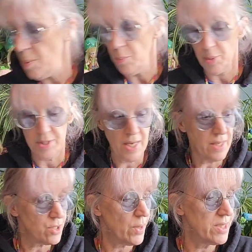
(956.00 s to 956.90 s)
But yeah,
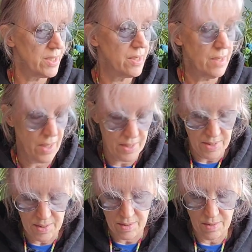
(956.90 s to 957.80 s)
so I
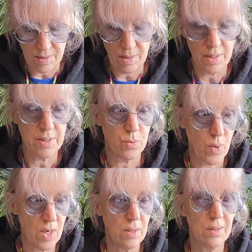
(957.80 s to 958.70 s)
said,
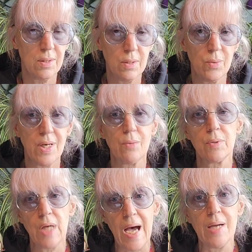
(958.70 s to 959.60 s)
well, you know what,
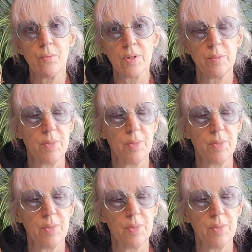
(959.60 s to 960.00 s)
I really